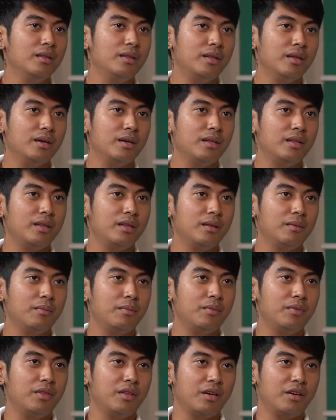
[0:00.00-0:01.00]

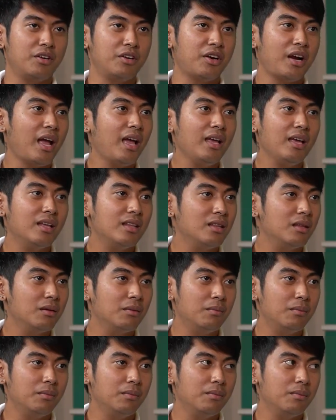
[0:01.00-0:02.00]
The gray and
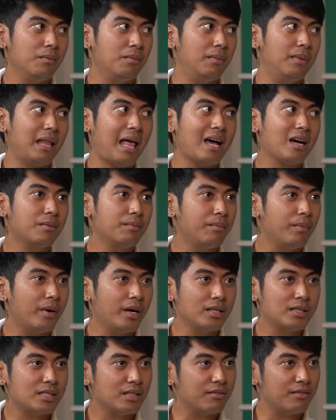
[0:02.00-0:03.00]
the black
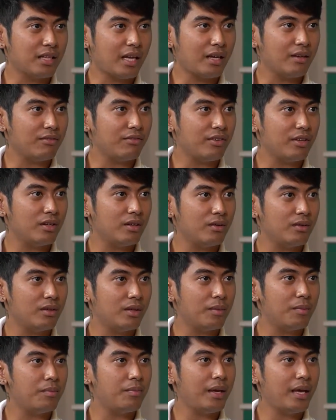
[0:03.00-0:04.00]
parts of life,
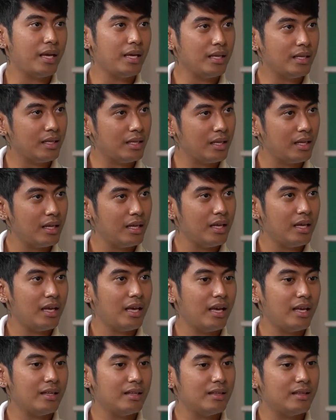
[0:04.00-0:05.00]
the pain.
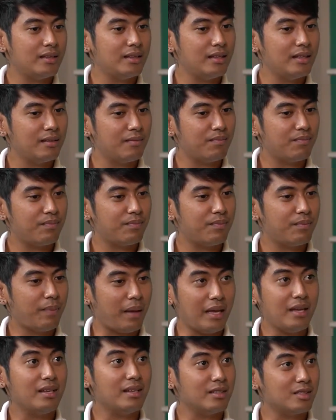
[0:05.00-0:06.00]
And
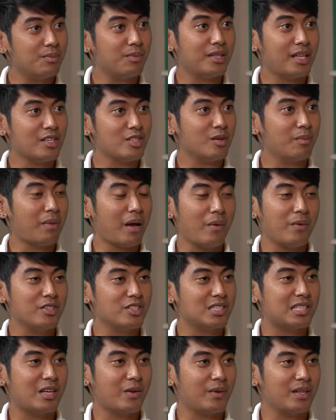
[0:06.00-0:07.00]
pain is potential power,
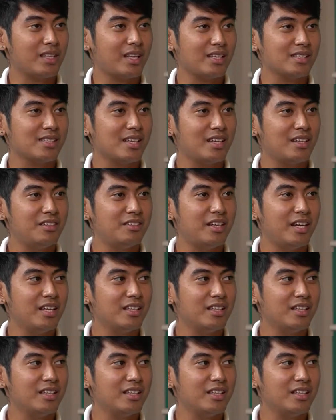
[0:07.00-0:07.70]
just like what I said, right?